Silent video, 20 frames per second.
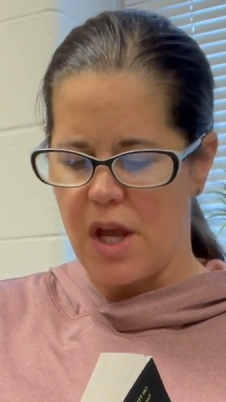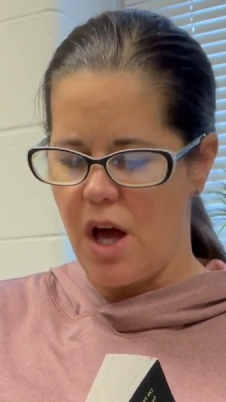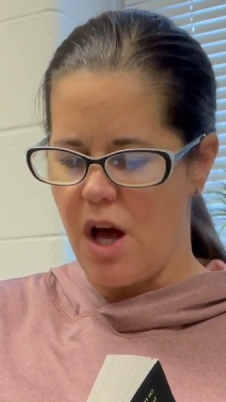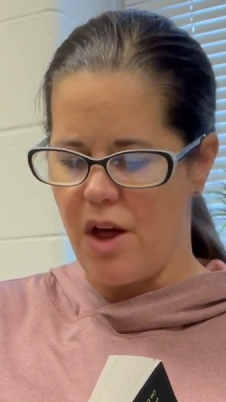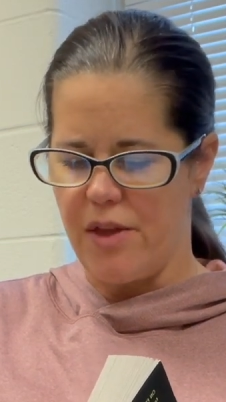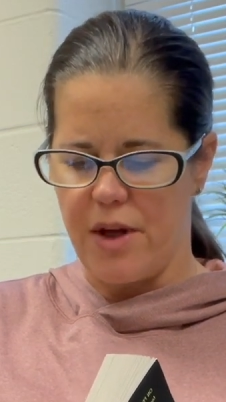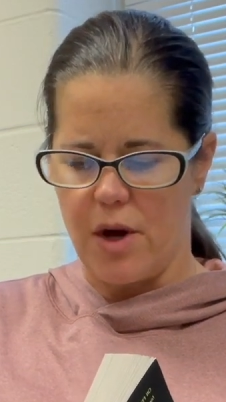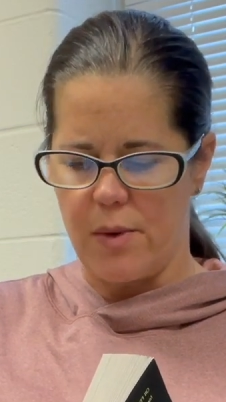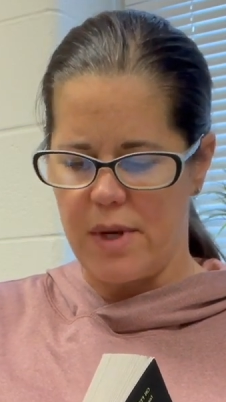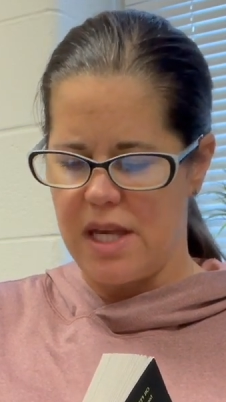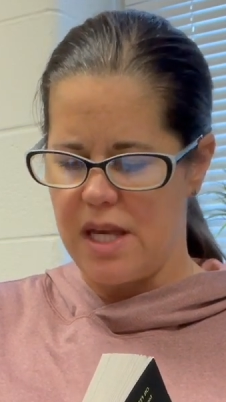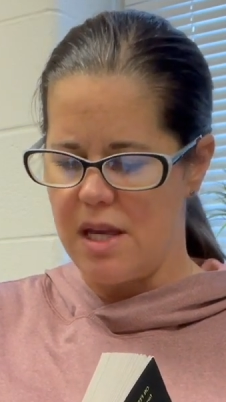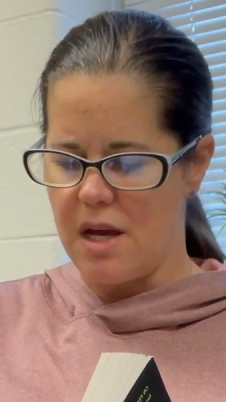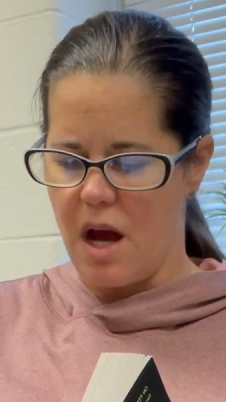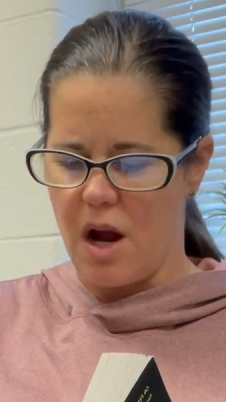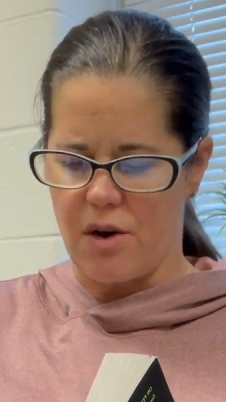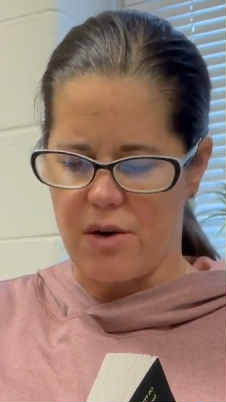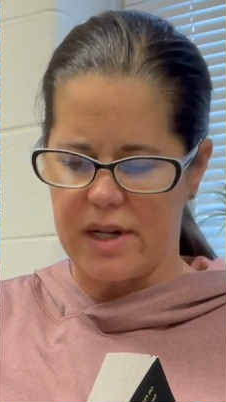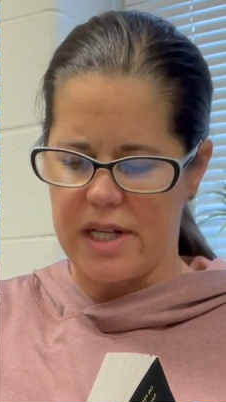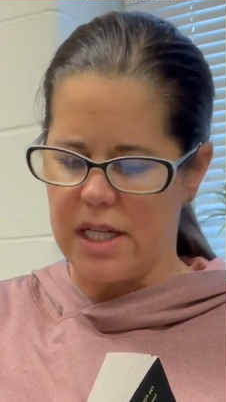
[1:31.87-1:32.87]
although he
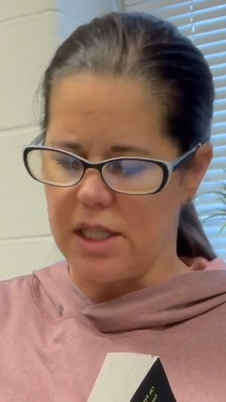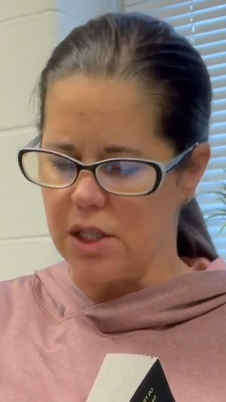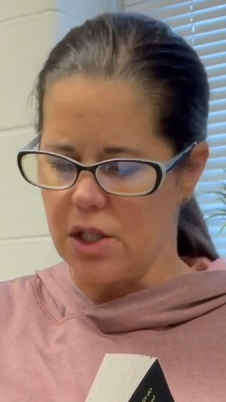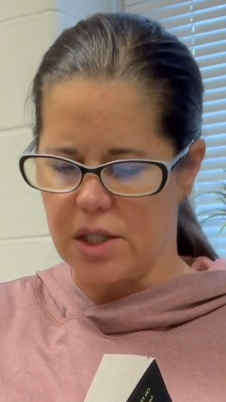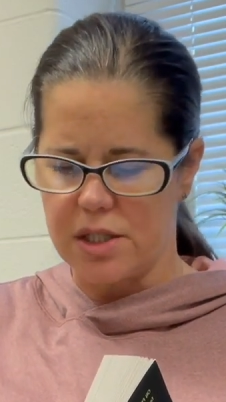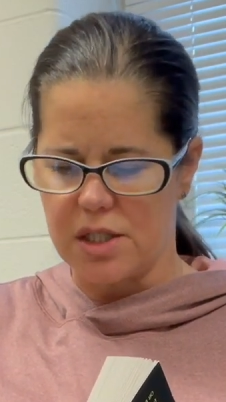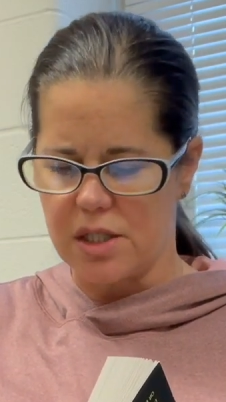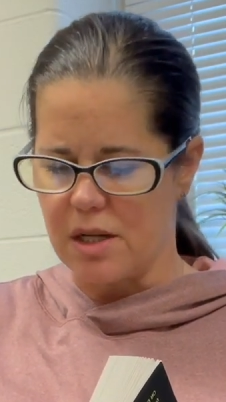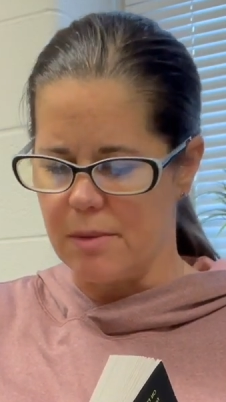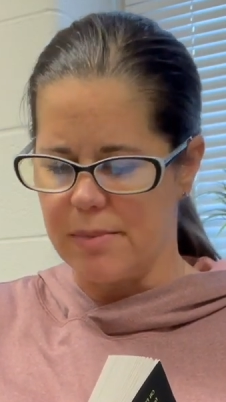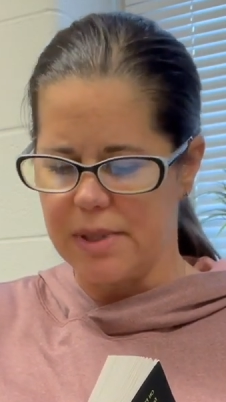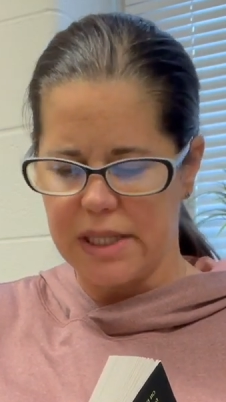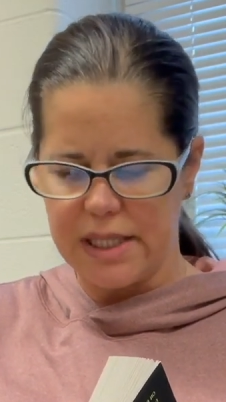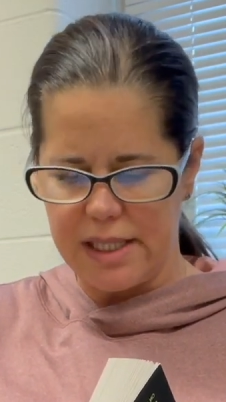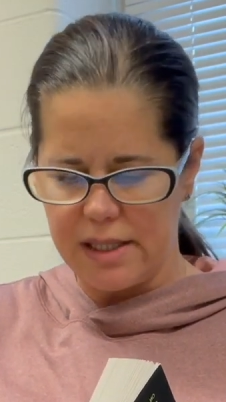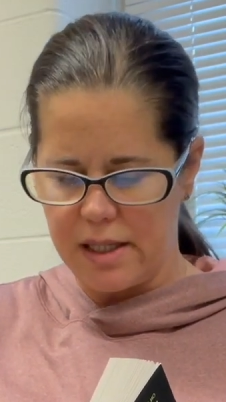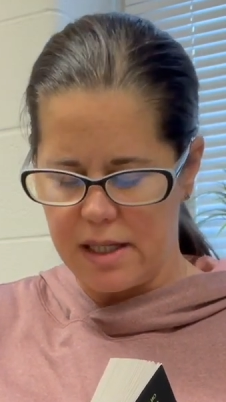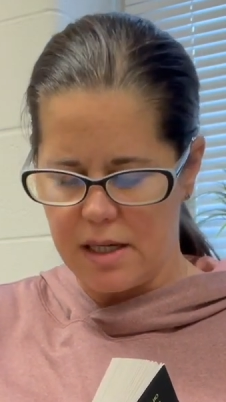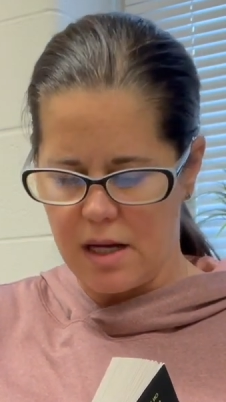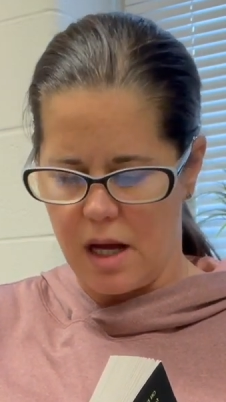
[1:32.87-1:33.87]
already looked
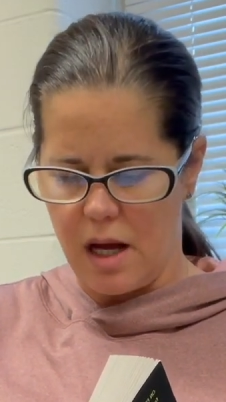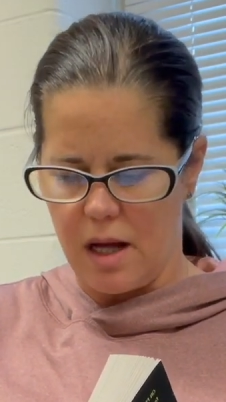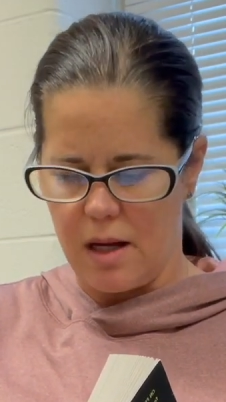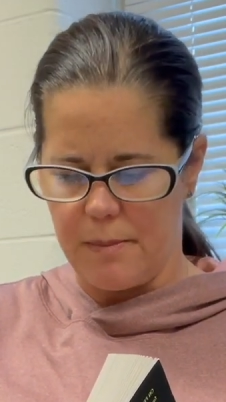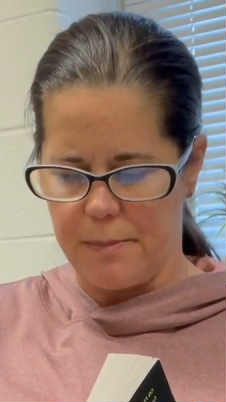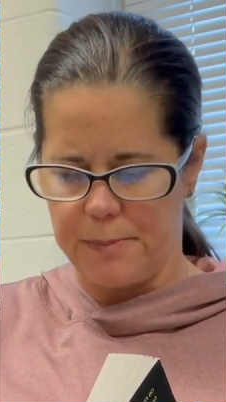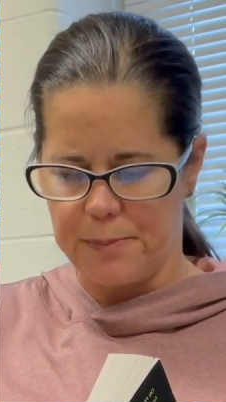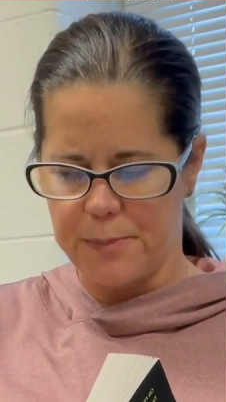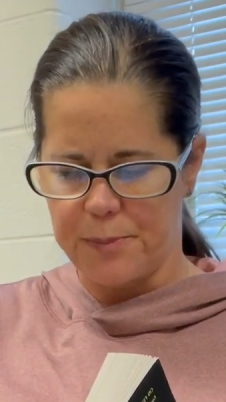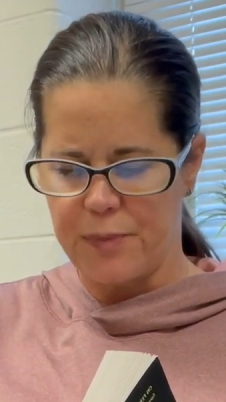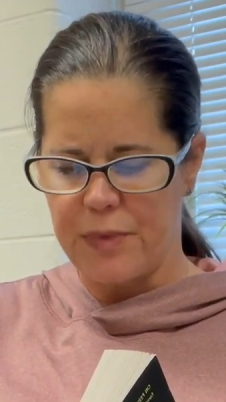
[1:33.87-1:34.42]
completely calm.